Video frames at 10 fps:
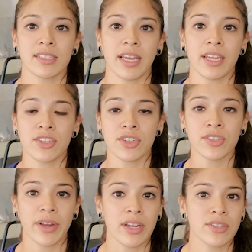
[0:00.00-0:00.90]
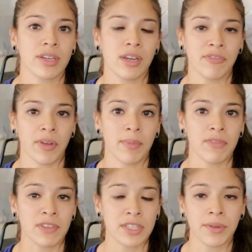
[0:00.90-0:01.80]
I just graduated from a
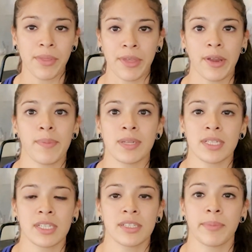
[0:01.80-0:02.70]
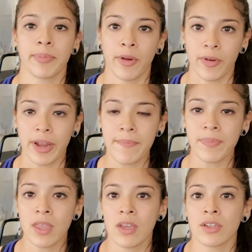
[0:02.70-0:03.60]
physical therapist assistant program,
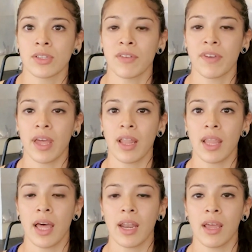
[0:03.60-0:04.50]
so I've got a lot